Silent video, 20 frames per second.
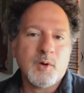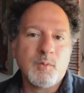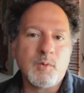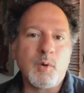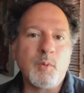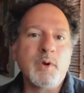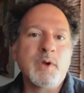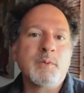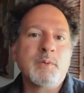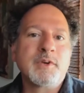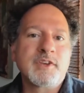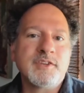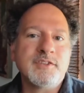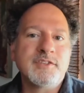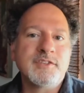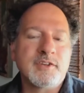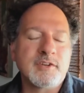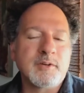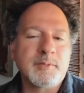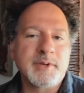what we would
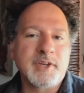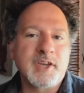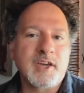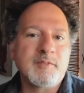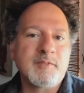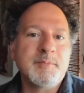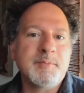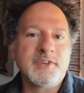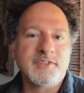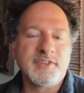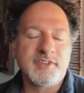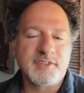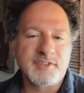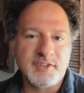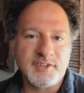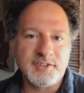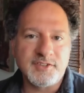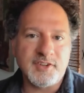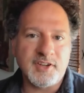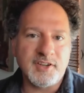consider to be kind of business
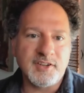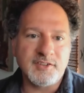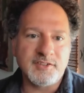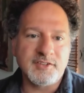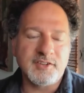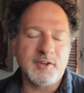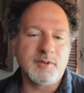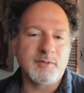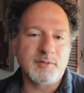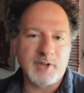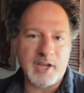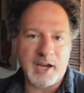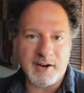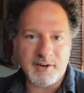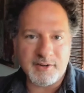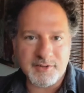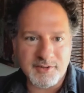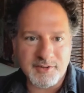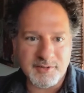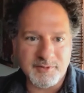cliches.
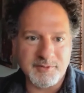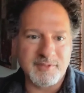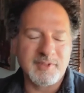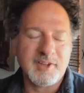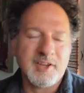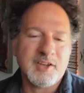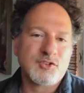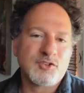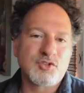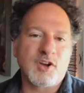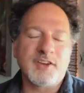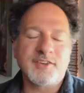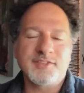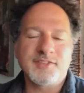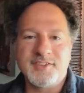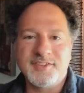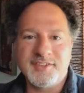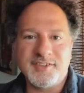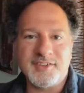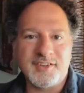Character,
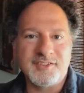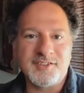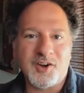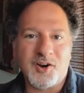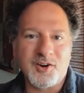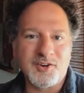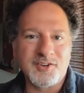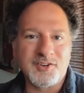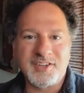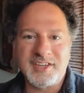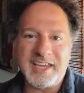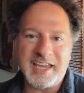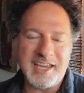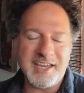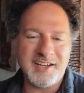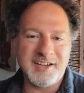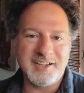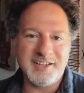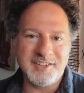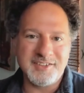trust is hard to
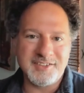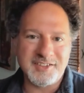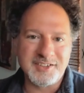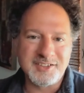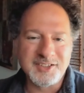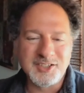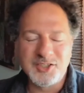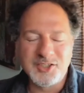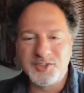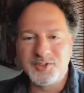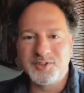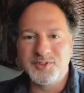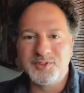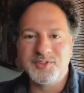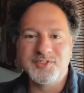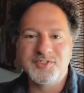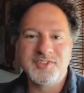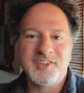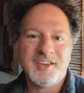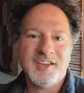gain and easy to
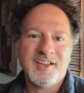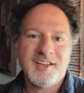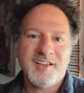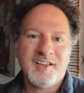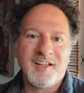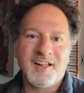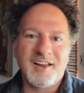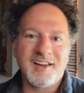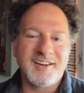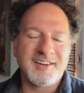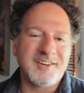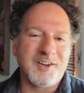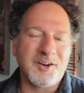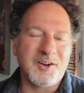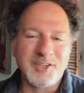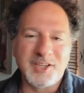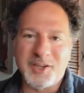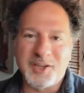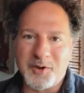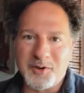lose.
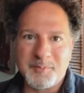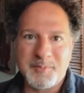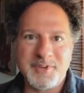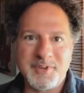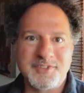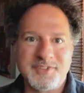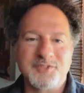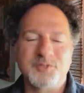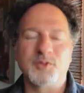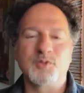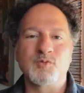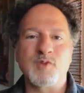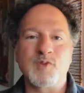Only go into business with